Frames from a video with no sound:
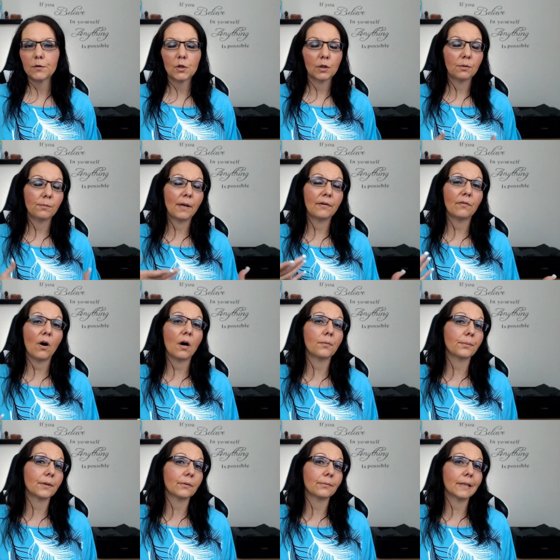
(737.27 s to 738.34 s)
So you may have
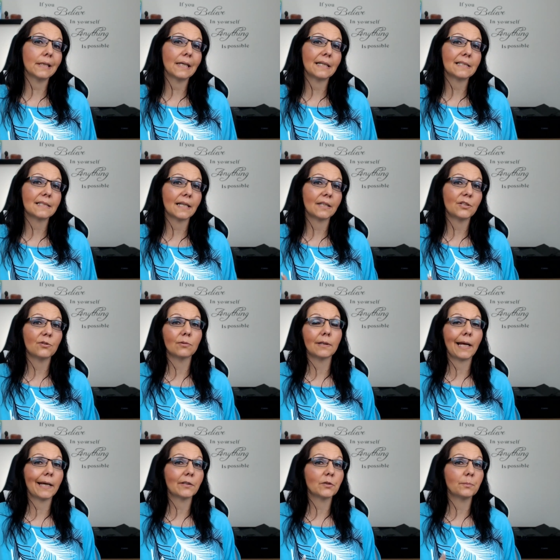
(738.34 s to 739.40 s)
already realized that you
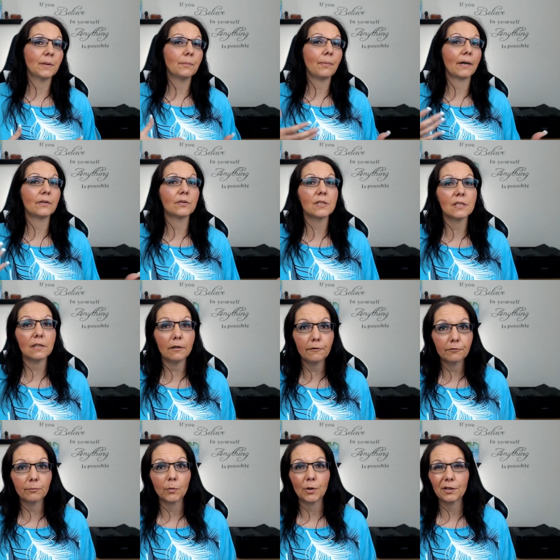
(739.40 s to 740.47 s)
like to be by
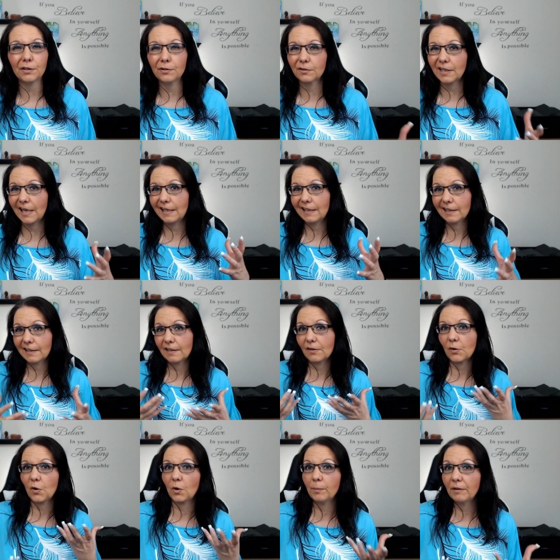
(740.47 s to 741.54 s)
yourself more. You're kind of like in that
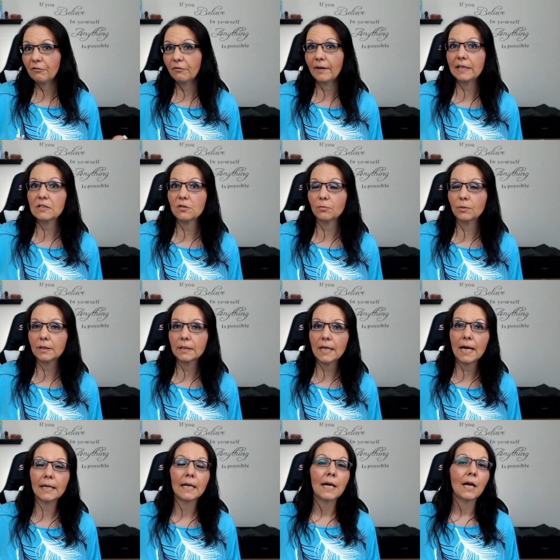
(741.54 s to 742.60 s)
hermit phase or
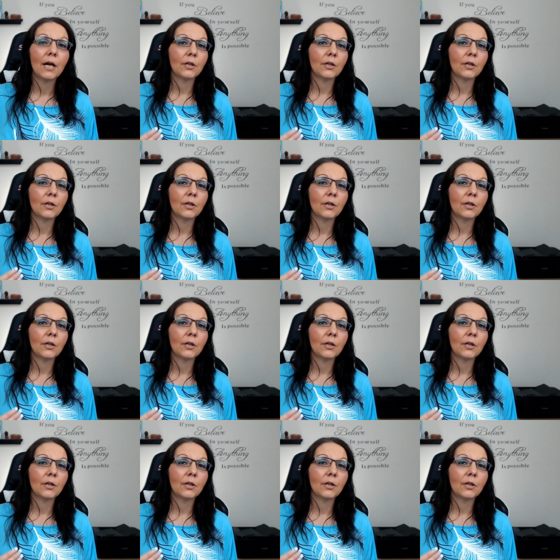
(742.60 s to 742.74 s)
whatnot.